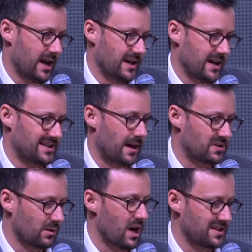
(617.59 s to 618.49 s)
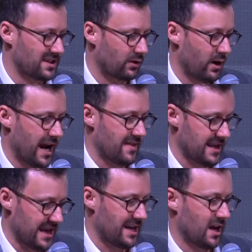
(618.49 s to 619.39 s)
it's up to us to create the